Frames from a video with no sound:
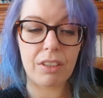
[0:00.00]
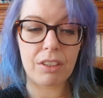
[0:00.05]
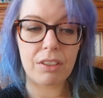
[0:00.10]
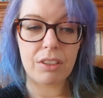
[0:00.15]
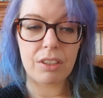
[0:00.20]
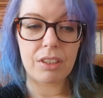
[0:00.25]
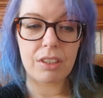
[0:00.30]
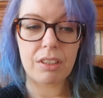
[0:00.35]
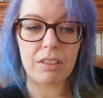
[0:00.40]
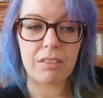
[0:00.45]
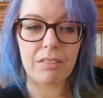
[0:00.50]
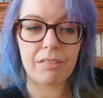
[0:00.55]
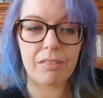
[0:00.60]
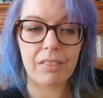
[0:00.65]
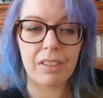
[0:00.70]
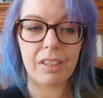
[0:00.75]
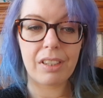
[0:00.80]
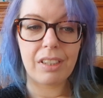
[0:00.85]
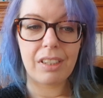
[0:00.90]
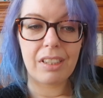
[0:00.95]
I just
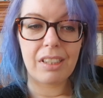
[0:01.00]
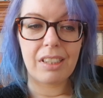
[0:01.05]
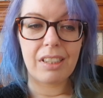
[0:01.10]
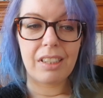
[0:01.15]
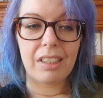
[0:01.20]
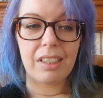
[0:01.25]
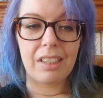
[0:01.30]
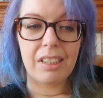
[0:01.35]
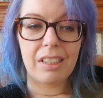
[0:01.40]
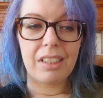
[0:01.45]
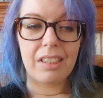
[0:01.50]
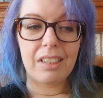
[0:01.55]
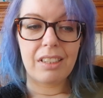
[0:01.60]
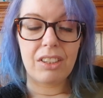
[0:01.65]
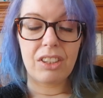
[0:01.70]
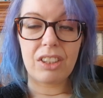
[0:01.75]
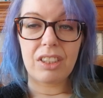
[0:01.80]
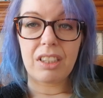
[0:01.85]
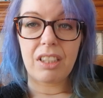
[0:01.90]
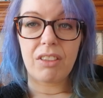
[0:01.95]

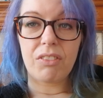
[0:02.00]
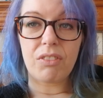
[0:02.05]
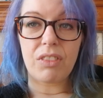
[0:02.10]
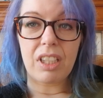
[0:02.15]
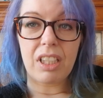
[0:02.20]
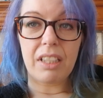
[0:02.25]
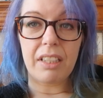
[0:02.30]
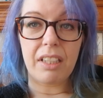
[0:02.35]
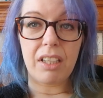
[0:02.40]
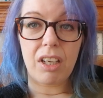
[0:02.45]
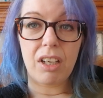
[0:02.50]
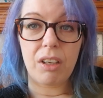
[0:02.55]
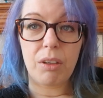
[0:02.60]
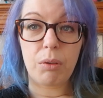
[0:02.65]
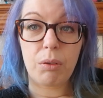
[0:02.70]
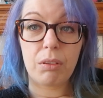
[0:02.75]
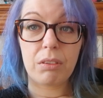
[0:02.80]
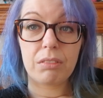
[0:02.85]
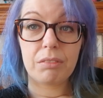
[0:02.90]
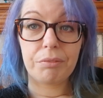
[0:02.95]
don't really
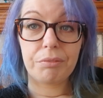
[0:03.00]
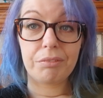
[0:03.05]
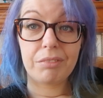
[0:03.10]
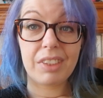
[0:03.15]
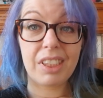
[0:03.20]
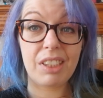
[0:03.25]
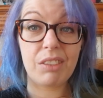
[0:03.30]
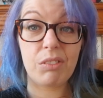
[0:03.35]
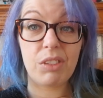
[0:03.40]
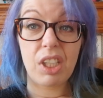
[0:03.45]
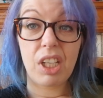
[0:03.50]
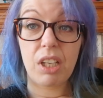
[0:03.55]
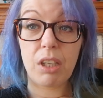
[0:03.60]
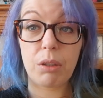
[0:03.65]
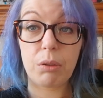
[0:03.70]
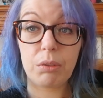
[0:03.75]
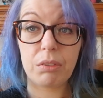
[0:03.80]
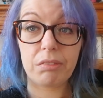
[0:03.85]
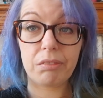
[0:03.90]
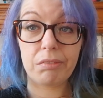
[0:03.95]
know. I don't
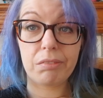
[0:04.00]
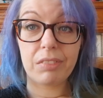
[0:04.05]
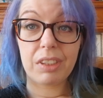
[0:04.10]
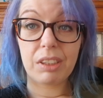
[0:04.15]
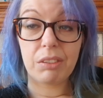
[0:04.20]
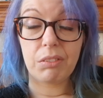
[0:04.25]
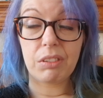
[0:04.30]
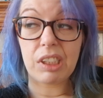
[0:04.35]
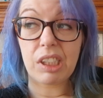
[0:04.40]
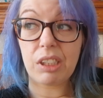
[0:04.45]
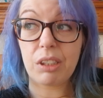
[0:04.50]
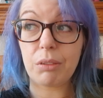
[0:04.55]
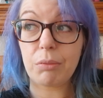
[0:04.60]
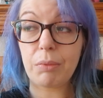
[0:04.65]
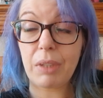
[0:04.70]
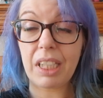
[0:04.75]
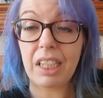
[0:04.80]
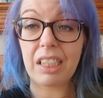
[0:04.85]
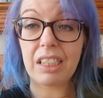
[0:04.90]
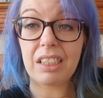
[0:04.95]
know.
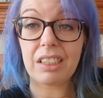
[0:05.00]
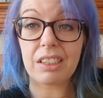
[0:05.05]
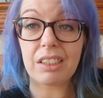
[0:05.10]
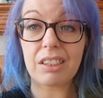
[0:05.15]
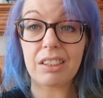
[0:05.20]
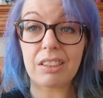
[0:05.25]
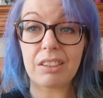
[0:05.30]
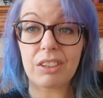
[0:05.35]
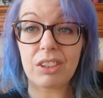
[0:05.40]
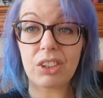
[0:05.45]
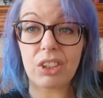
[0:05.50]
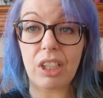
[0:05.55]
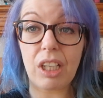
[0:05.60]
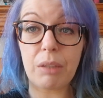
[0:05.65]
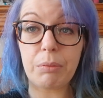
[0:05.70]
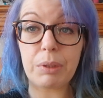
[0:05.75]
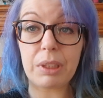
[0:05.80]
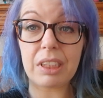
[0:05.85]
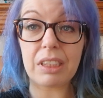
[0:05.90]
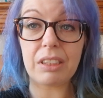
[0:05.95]
My head isn't as
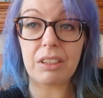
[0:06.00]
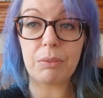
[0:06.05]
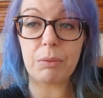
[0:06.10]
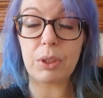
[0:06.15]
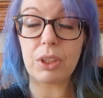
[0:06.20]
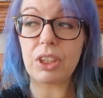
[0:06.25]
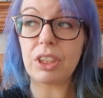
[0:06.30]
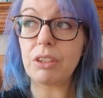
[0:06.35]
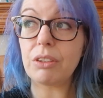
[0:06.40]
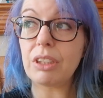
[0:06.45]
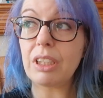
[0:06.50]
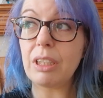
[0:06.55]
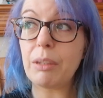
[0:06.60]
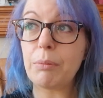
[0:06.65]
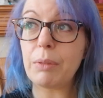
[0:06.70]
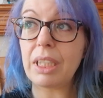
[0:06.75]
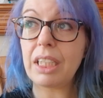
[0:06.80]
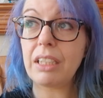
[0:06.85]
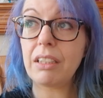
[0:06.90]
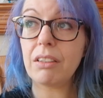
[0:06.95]
sharp as it would usually
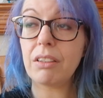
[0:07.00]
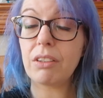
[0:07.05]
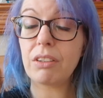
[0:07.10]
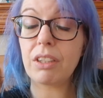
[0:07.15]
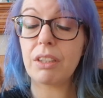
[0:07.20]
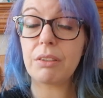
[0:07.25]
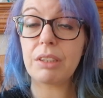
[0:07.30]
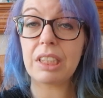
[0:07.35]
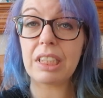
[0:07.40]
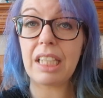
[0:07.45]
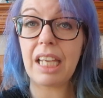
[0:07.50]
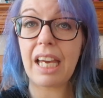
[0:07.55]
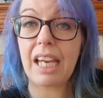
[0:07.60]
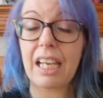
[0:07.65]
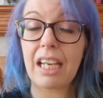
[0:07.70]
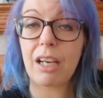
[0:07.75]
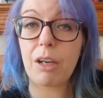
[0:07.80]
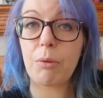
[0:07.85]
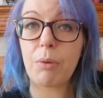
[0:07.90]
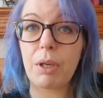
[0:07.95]
be. Although
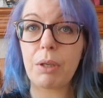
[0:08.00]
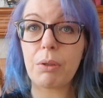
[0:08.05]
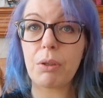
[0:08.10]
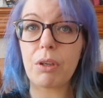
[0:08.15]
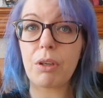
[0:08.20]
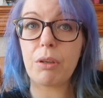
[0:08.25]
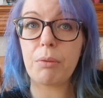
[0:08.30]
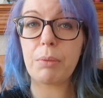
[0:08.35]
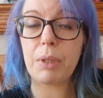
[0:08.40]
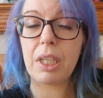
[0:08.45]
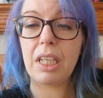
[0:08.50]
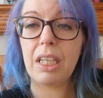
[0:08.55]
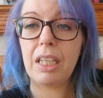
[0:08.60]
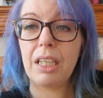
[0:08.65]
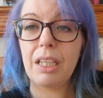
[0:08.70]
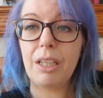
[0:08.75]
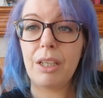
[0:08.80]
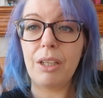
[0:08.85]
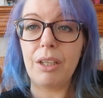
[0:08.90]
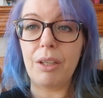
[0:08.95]
today I woke up
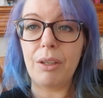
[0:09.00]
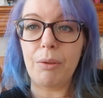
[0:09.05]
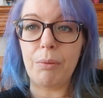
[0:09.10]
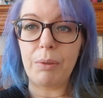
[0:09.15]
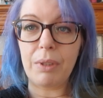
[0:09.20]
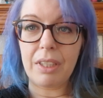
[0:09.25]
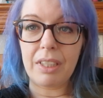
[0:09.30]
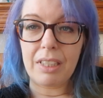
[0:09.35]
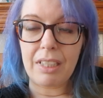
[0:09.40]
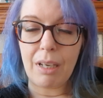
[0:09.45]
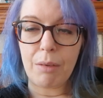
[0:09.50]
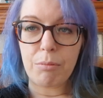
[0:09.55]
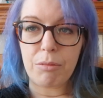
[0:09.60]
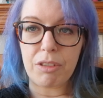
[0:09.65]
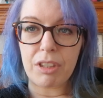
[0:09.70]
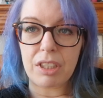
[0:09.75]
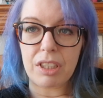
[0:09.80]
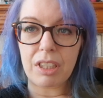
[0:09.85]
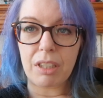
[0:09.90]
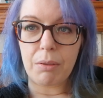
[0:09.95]
with
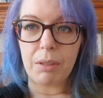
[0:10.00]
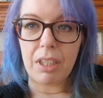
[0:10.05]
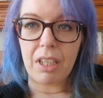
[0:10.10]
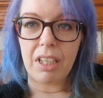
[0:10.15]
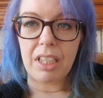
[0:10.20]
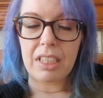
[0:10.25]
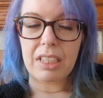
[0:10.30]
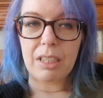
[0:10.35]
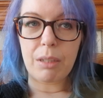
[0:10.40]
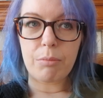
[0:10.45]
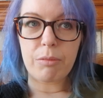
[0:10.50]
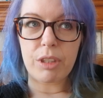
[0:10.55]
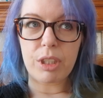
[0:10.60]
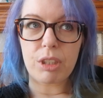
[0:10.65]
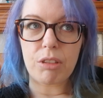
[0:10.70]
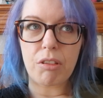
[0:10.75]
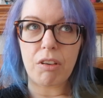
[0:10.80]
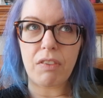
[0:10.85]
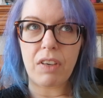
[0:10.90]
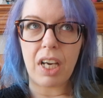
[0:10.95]
the highest
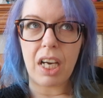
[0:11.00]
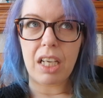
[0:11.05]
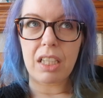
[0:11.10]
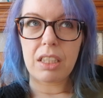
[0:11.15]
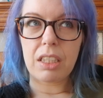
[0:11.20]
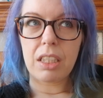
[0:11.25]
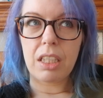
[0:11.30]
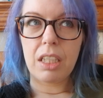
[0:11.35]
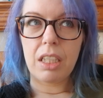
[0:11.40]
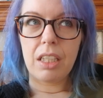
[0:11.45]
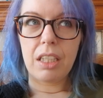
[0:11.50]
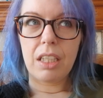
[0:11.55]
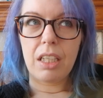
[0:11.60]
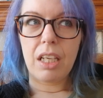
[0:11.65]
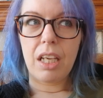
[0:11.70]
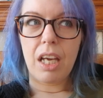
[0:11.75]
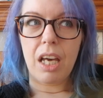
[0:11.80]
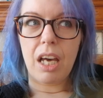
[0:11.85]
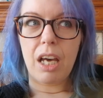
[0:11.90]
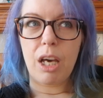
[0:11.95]
temperature I've
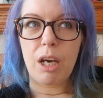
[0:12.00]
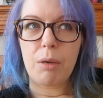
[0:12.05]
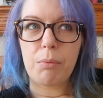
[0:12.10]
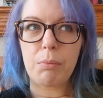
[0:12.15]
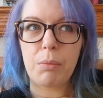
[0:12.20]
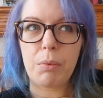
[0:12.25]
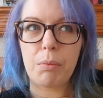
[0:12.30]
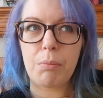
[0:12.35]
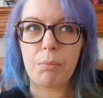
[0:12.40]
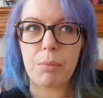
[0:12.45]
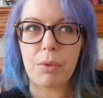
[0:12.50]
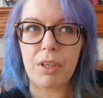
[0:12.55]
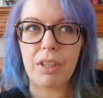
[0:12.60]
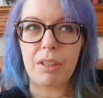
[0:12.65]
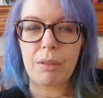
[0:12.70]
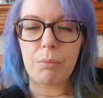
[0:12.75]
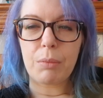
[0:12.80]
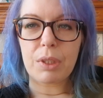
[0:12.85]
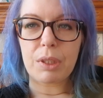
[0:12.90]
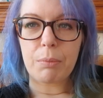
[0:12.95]
had.
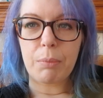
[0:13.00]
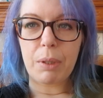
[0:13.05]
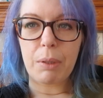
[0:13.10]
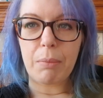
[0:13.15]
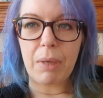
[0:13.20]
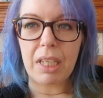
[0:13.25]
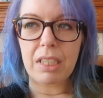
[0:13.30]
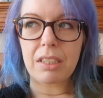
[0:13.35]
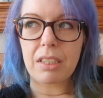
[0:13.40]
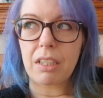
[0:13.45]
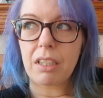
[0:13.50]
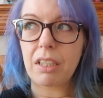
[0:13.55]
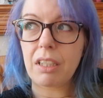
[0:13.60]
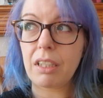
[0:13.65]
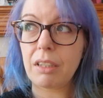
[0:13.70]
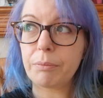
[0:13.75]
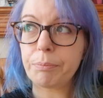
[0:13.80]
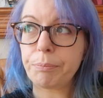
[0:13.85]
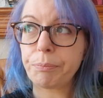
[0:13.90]
Breathing was a bit better.